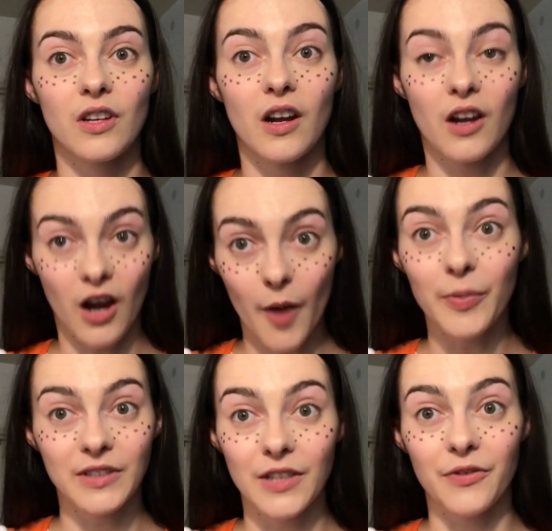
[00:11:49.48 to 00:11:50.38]
a
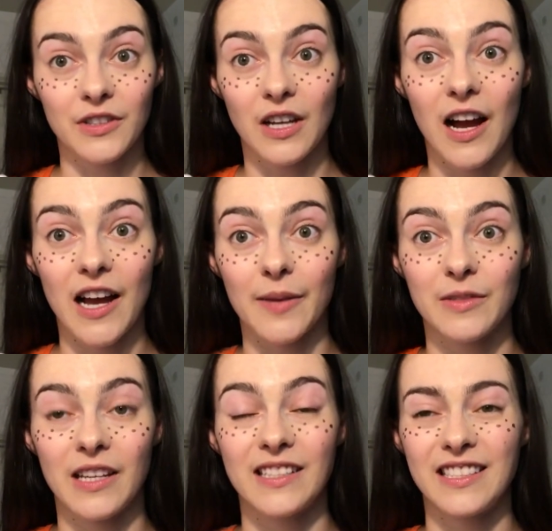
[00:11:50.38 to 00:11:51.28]
couple different
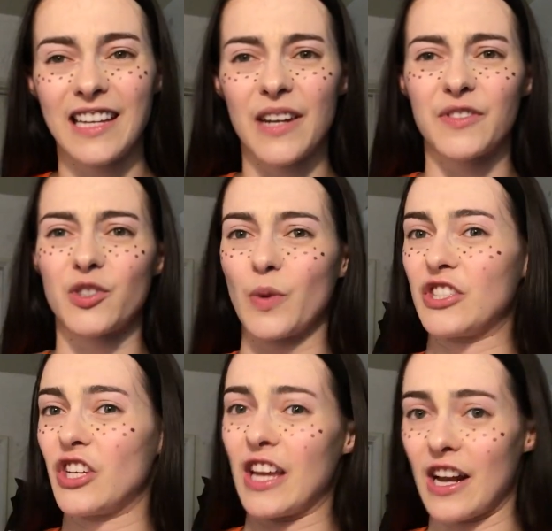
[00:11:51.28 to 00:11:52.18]
times instead of
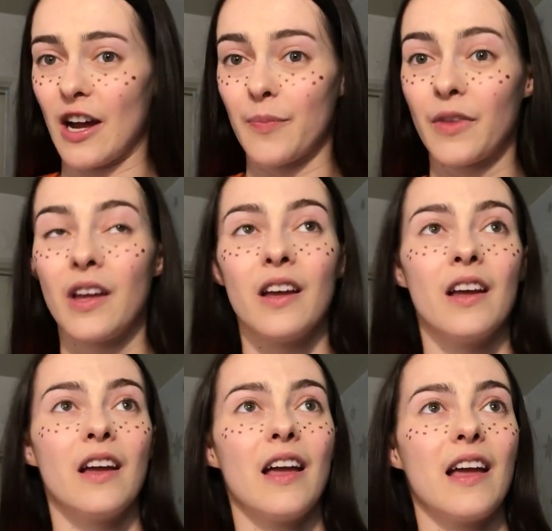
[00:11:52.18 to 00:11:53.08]
switching it up.
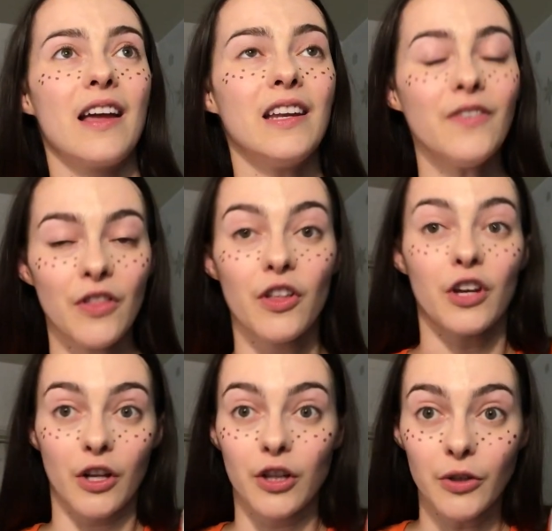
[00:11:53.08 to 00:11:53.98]
And even the
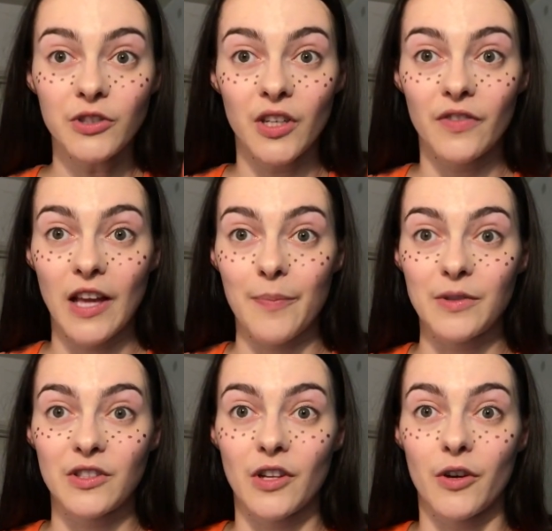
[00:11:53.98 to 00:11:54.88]
conclusion of the
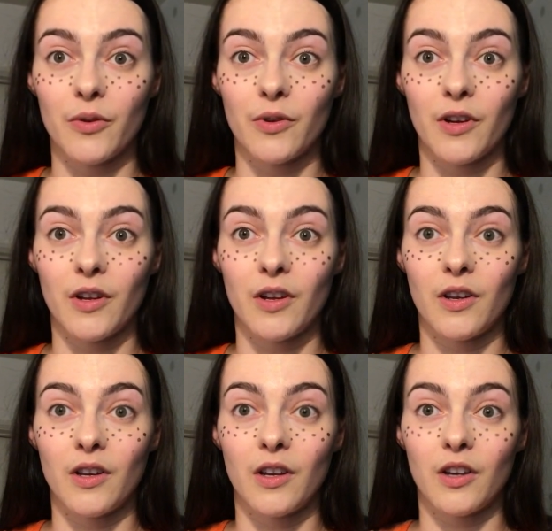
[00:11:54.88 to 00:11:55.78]
episode
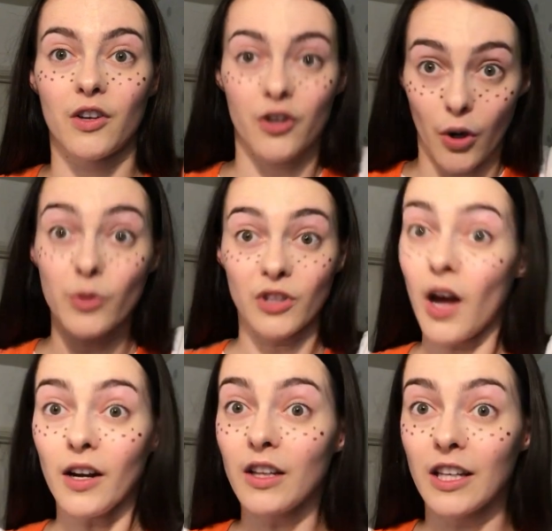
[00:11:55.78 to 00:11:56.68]
goes
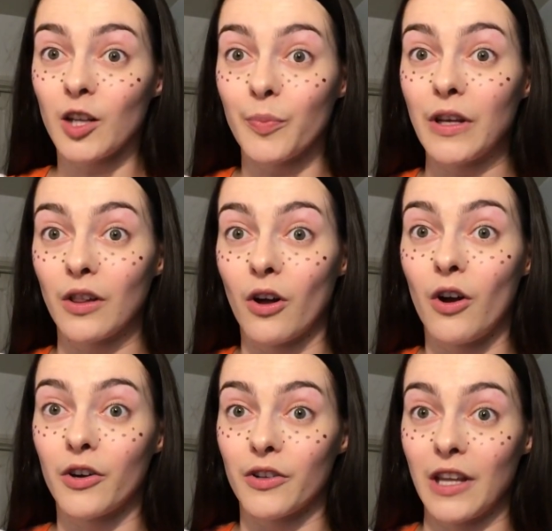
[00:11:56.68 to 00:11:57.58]
on a little bit
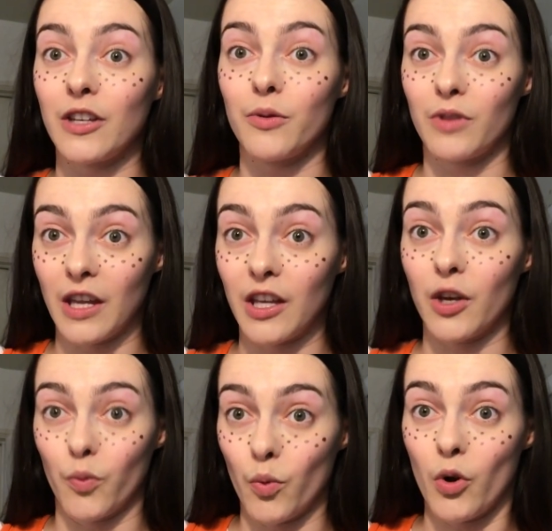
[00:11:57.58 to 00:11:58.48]
longer than you'd think
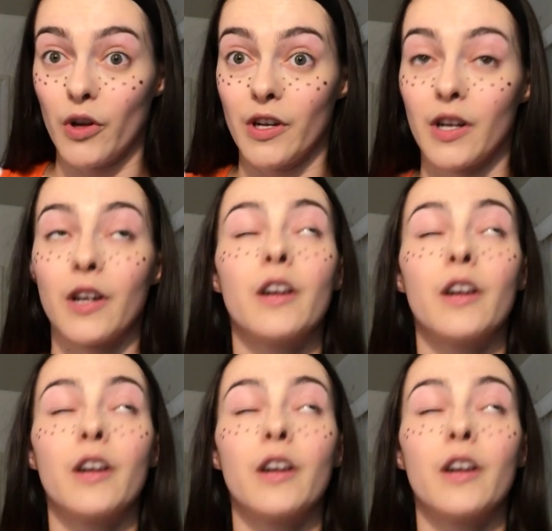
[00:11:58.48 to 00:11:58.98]
it would.